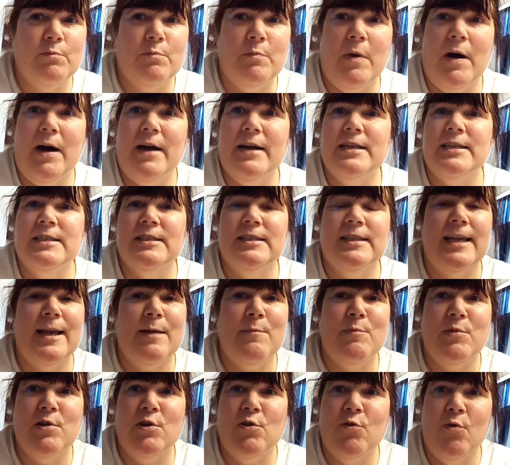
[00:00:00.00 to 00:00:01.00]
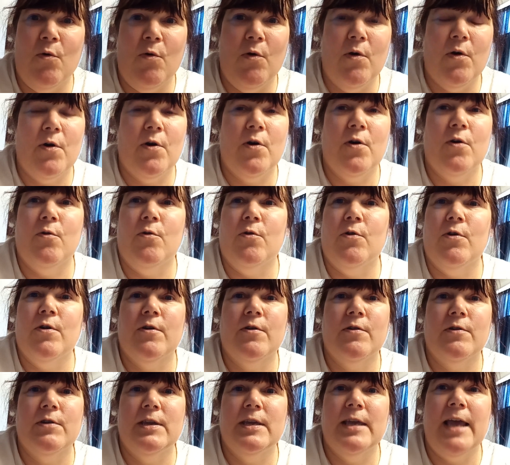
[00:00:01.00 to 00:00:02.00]
body slam the door
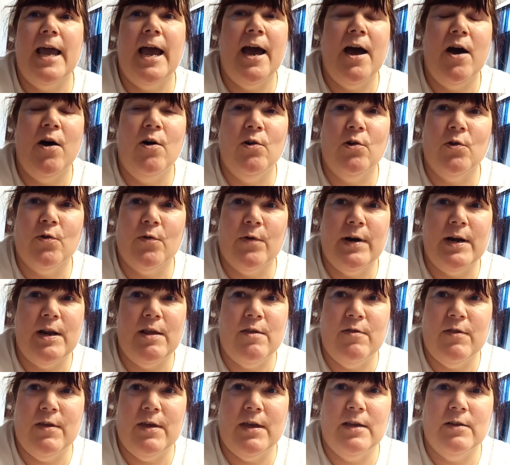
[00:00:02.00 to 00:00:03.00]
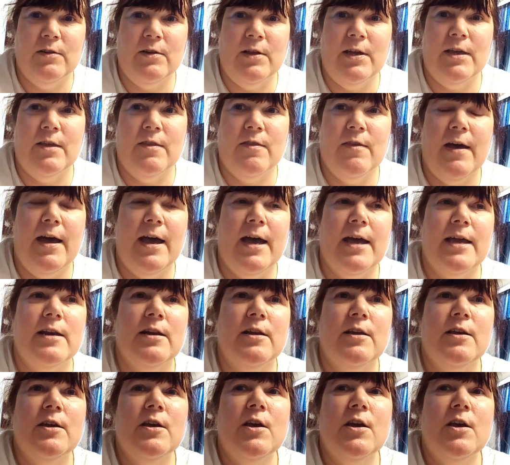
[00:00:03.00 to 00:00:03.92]
or yowl or anything like that.